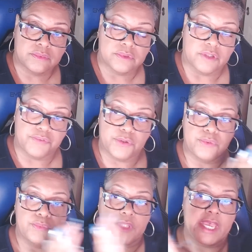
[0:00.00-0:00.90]
a
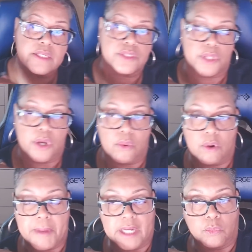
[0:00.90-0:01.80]
few days ago,
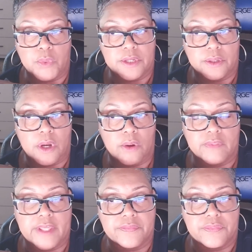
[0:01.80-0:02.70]
about a week ago,
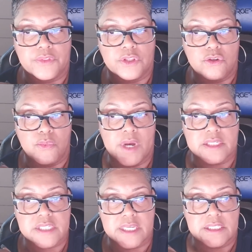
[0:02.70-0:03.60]
that the
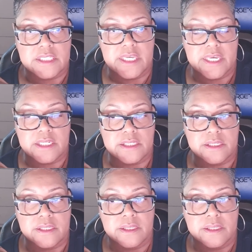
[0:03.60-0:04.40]
U.S. had did